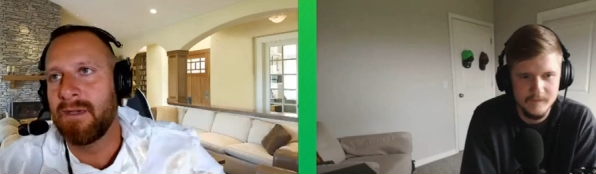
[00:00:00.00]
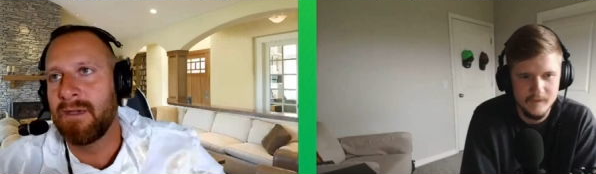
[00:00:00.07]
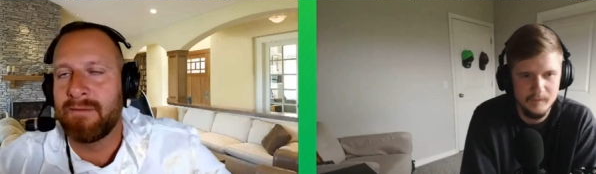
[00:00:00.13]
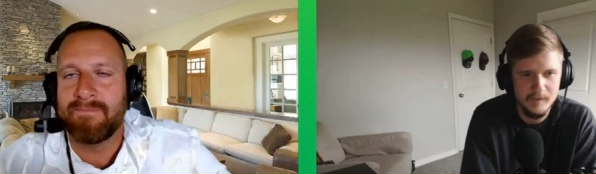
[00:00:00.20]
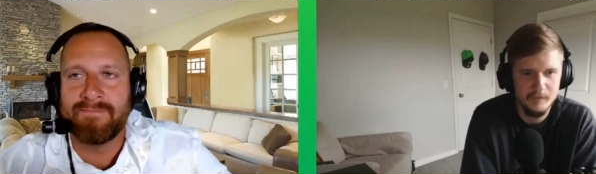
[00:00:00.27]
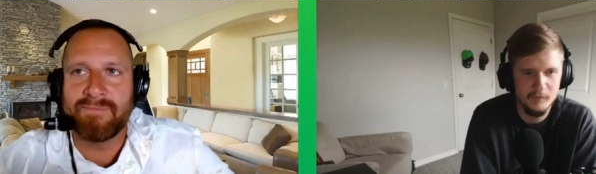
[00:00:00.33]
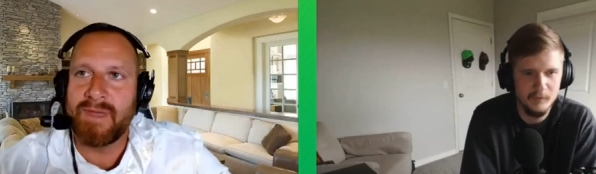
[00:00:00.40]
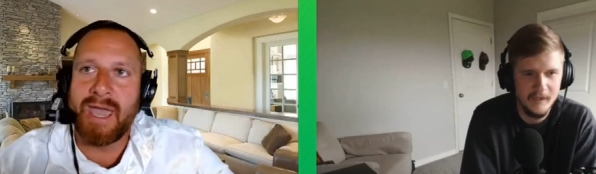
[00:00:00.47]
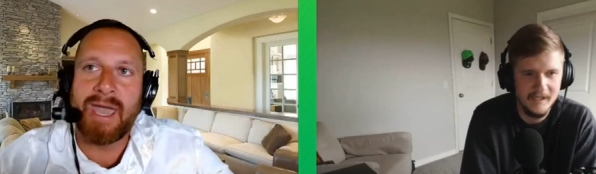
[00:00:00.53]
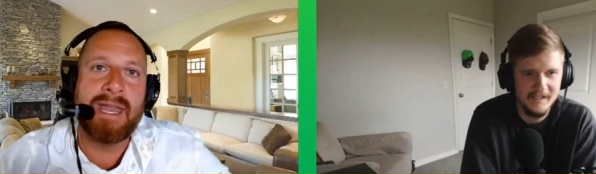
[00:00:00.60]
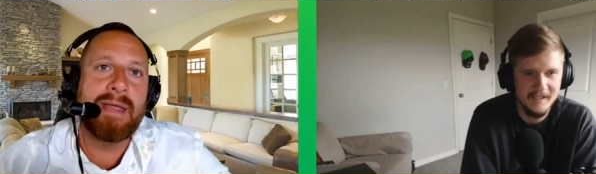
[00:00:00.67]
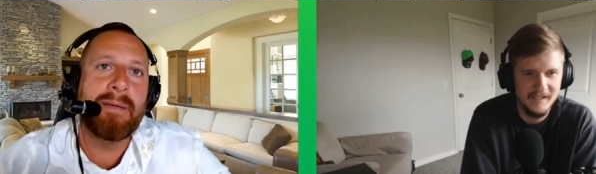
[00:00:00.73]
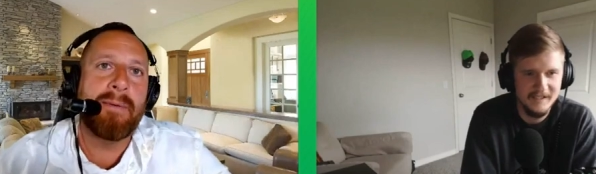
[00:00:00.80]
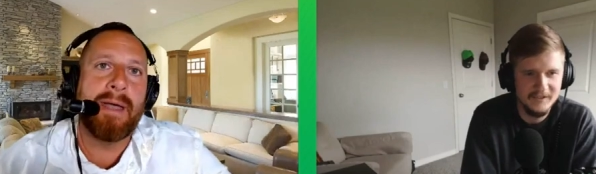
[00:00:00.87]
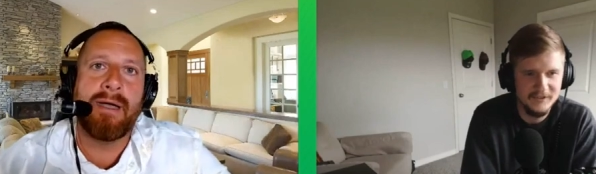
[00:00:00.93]
Speaker 1: and people maybe,
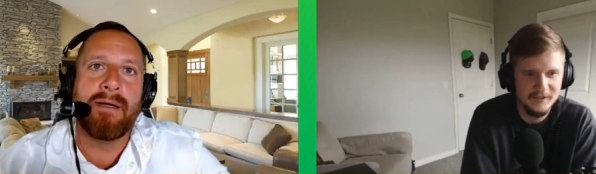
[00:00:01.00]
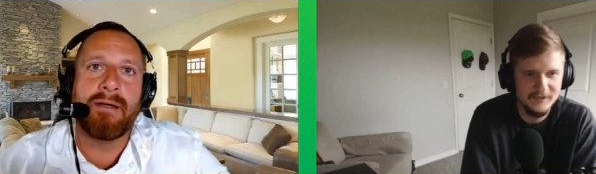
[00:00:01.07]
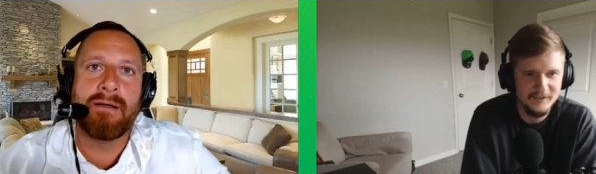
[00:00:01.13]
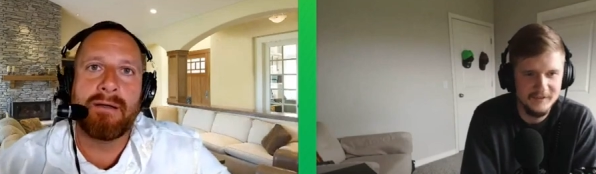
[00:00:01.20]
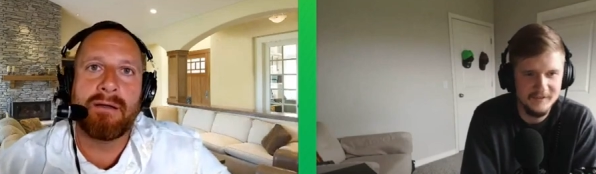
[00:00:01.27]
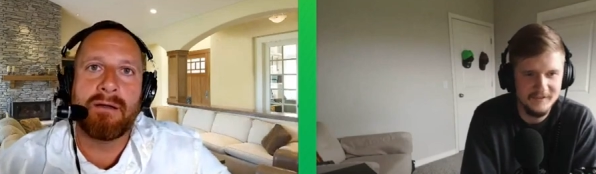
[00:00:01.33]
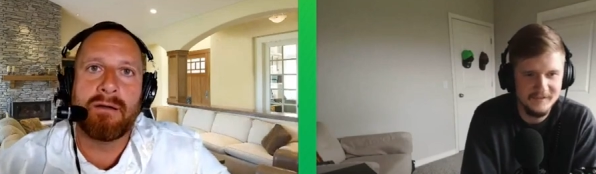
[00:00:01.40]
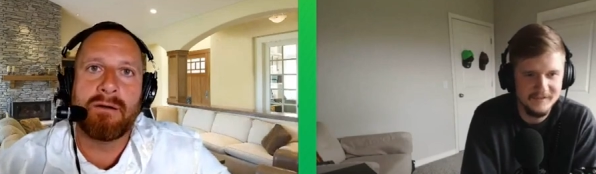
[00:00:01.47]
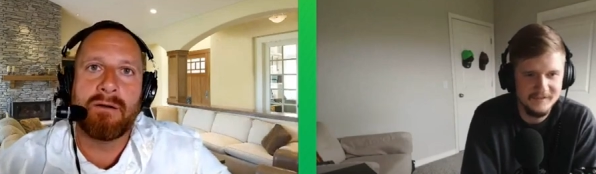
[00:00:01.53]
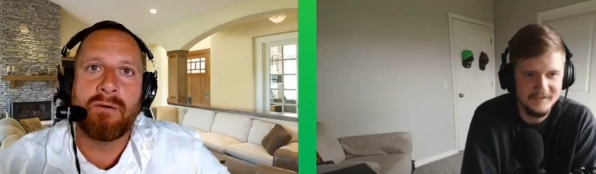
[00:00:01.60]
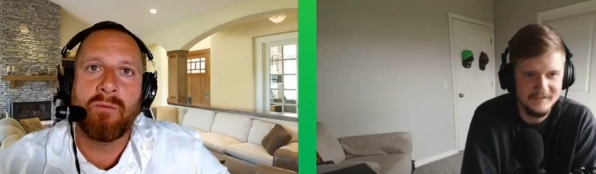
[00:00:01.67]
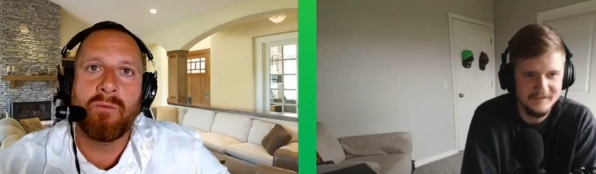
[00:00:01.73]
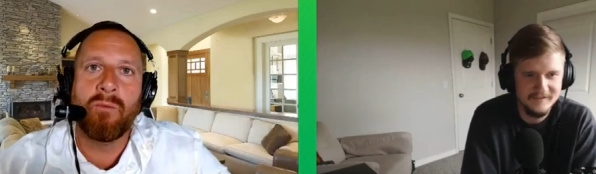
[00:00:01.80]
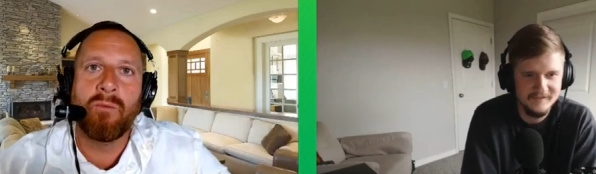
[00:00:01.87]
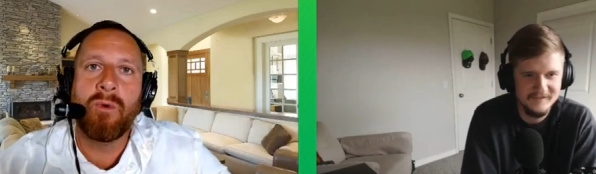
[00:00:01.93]
recognize you.
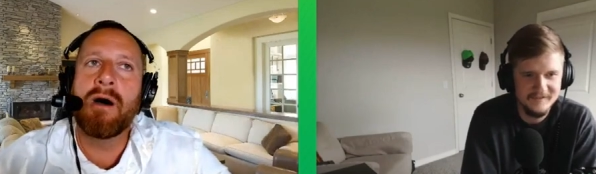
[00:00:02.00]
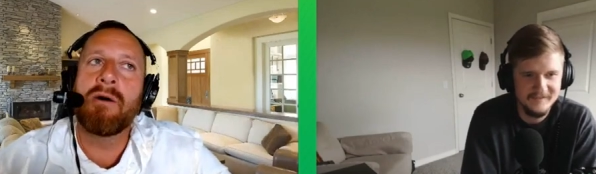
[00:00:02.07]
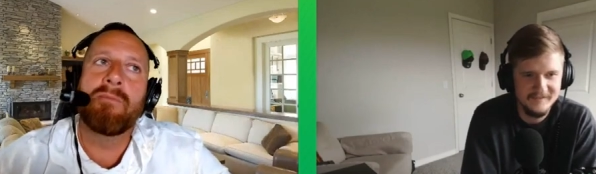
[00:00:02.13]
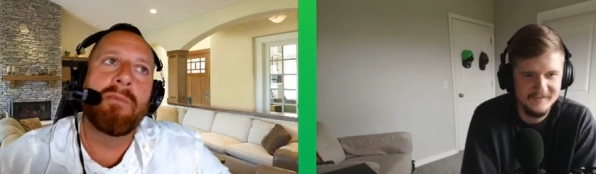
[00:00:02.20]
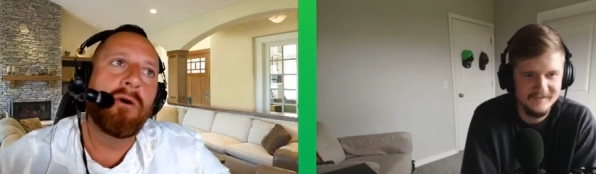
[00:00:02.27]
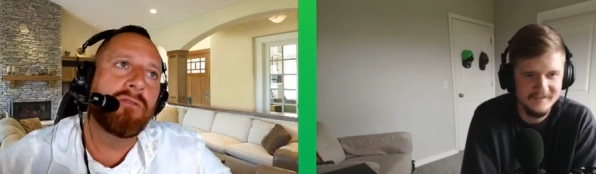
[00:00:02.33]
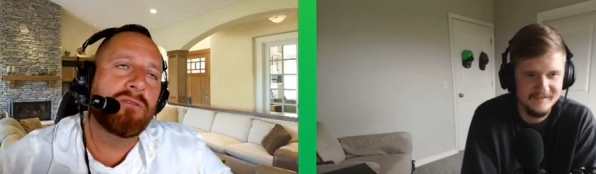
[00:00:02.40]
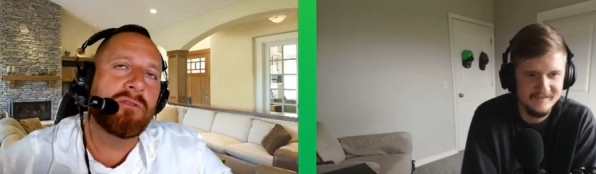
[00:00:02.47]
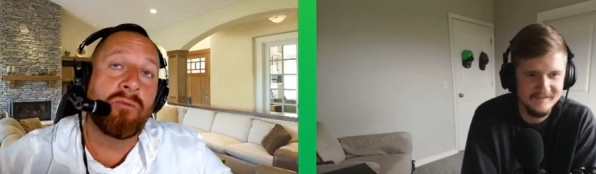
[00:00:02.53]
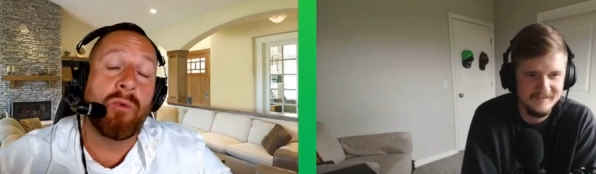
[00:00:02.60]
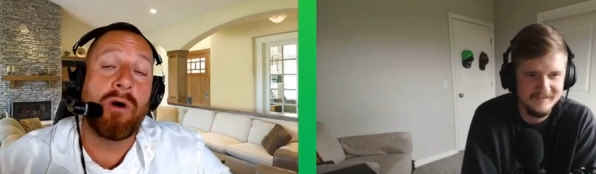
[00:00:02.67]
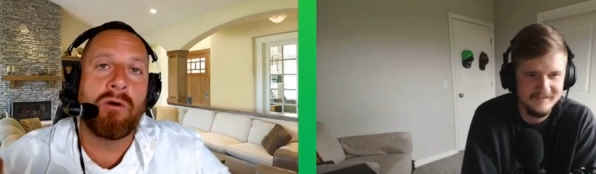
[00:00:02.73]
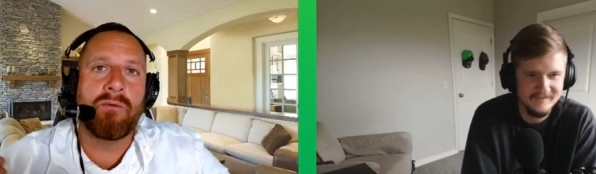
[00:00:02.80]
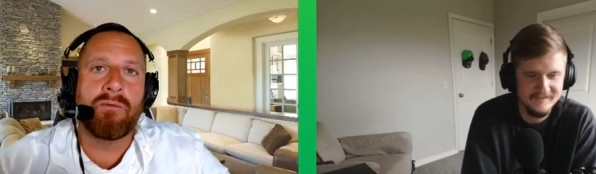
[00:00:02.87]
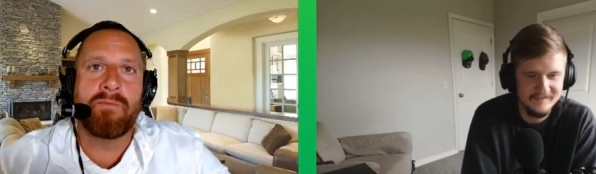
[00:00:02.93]
Well, most
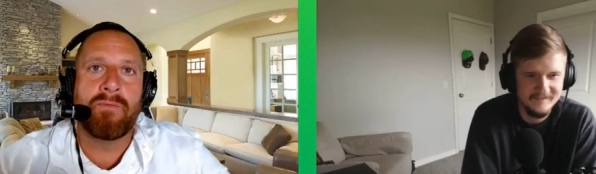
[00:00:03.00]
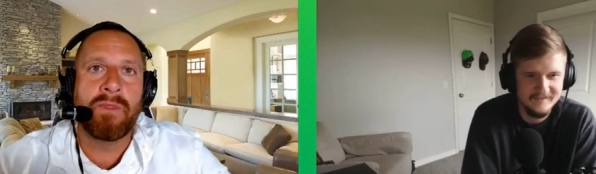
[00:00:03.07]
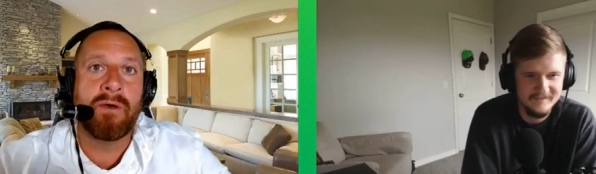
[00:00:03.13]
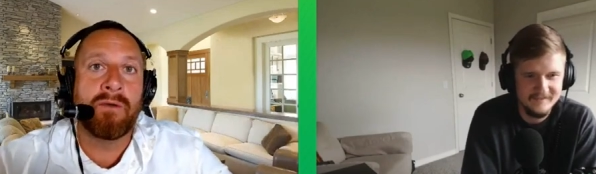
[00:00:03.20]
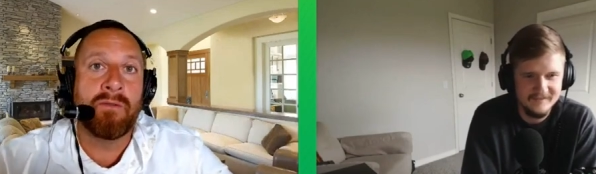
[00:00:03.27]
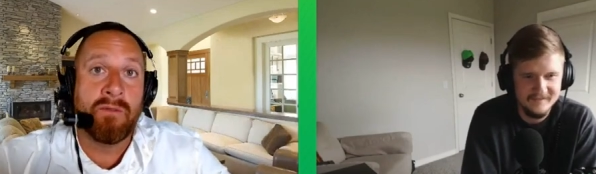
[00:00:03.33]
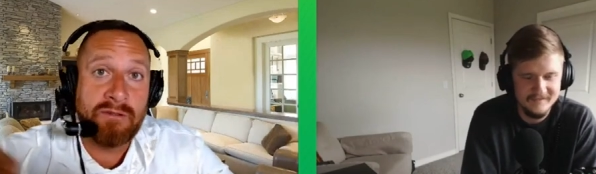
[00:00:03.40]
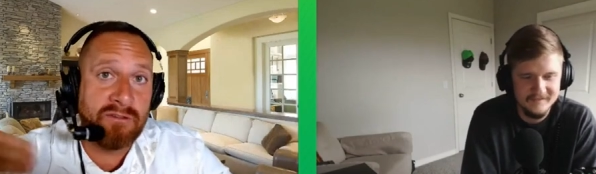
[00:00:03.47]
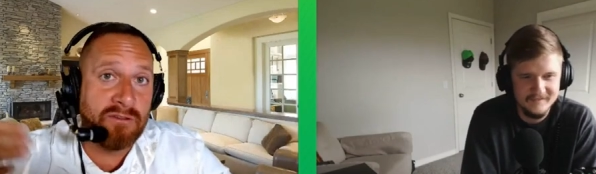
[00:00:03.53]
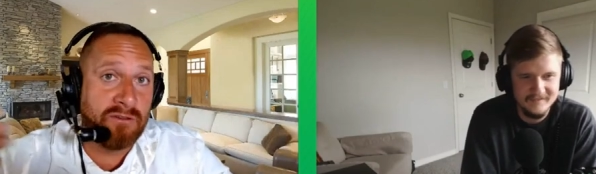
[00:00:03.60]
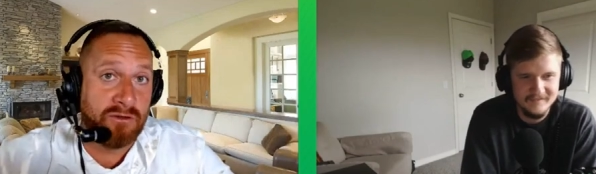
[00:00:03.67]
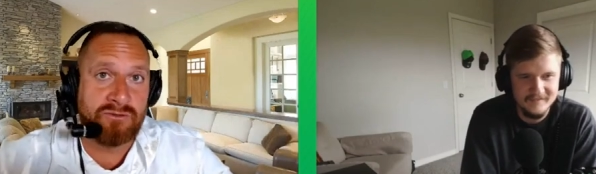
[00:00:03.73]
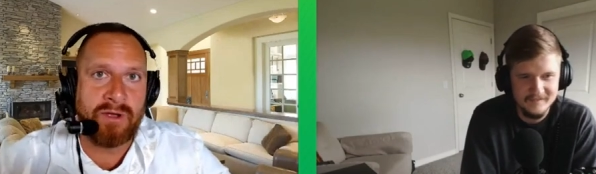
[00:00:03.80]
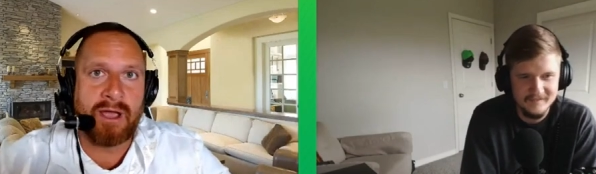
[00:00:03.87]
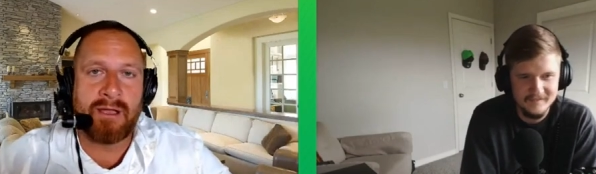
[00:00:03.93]
well the listeners
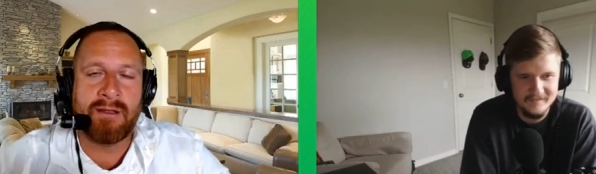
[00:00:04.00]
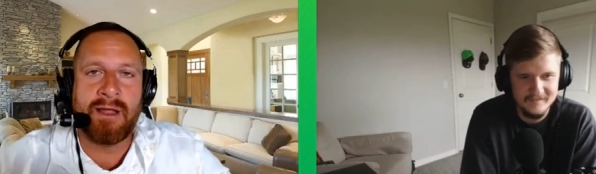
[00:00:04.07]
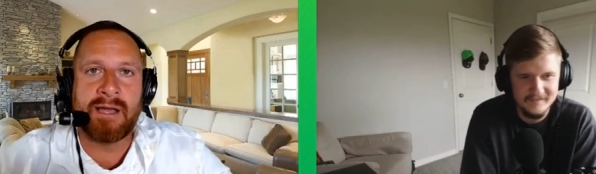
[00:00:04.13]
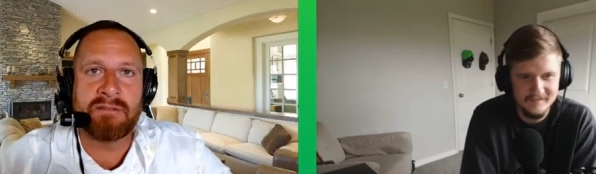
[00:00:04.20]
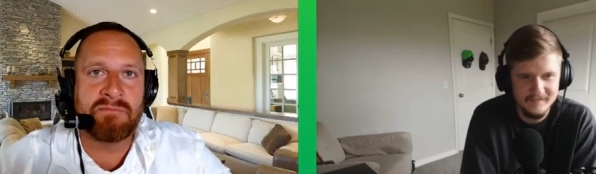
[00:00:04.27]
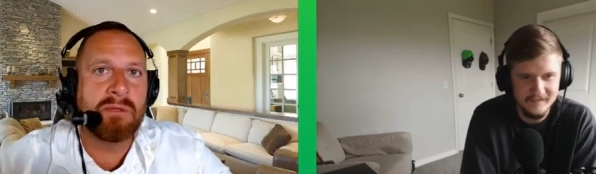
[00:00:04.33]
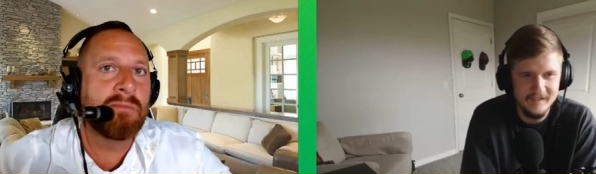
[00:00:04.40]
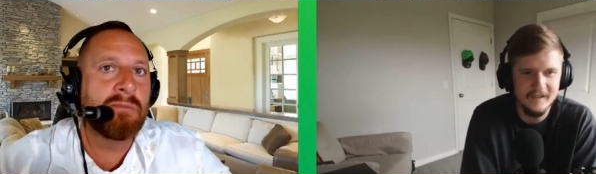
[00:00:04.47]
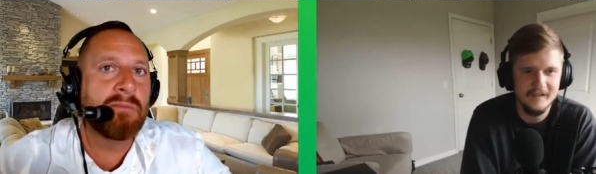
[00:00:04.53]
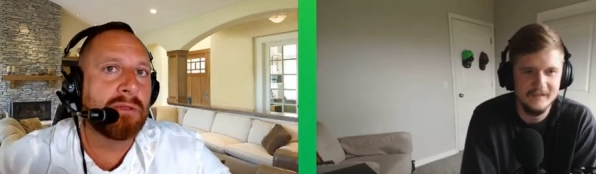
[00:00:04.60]
recognize me, but yeah.